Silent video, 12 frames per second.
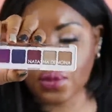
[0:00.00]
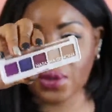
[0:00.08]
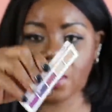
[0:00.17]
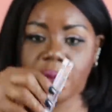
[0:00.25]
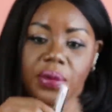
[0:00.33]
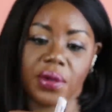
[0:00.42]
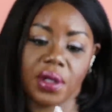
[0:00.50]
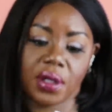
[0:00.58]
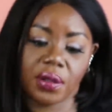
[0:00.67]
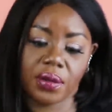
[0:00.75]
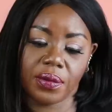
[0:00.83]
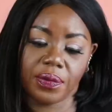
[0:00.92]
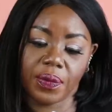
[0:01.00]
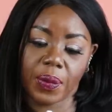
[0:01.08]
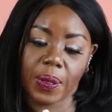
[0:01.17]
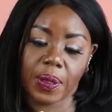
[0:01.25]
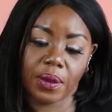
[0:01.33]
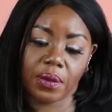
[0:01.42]
Real pretty
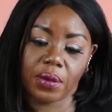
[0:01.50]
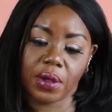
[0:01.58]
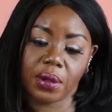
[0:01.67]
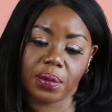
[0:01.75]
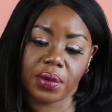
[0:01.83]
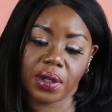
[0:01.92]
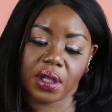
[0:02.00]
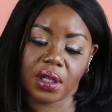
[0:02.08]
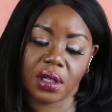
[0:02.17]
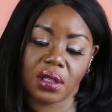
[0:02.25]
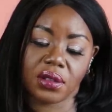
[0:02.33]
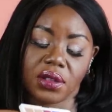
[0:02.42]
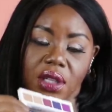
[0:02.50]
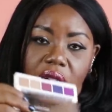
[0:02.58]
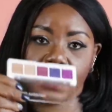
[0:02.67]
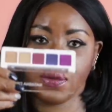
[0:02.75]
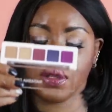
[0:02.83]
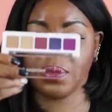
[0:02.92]
real pretty colors.
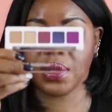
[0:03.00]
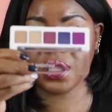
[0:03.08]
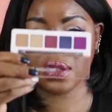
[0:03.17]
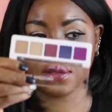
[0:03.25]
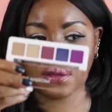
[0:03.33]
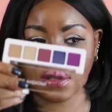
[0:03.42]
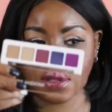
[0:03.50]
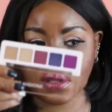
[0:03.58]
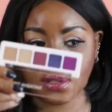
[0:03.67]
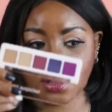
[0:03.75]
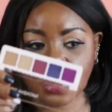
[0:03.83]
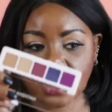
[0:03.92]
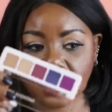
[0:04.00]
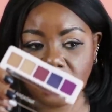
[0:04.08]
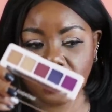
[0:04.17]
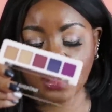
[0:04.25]
I will be using this.